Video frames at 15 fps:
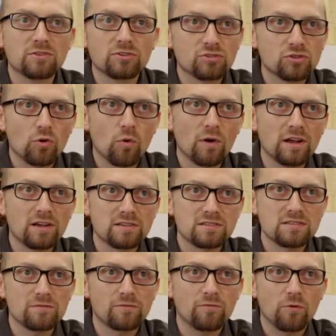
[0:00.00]
are
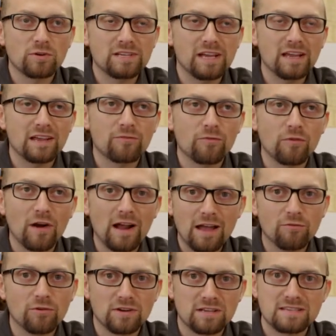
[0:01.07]
notorious for taking
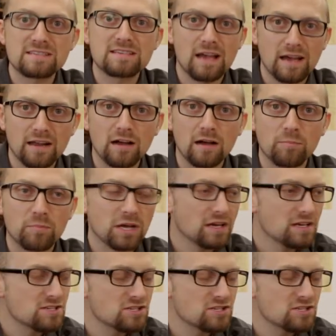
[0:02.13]
forever to set up.